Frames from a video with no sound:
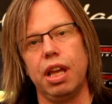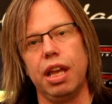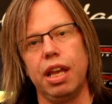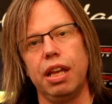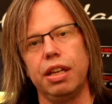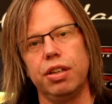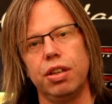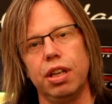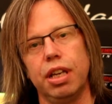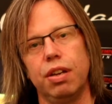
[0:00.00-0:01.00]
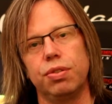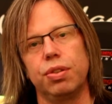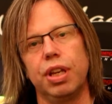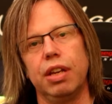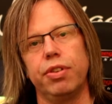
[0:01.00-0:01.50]
and it
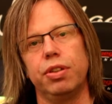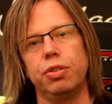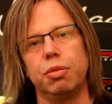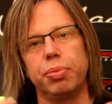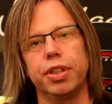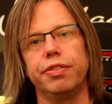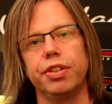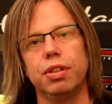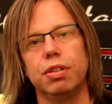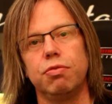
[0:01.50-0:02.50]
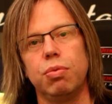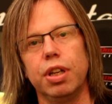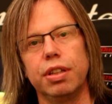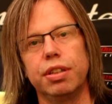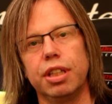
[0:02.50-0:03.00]
also gave you a little preview of
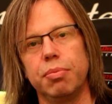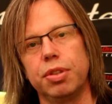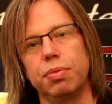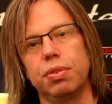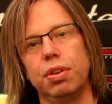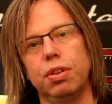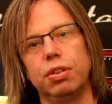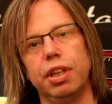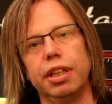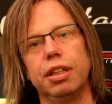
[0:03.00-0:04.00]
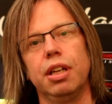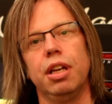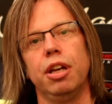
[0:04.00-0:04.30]
what the image was going to look like.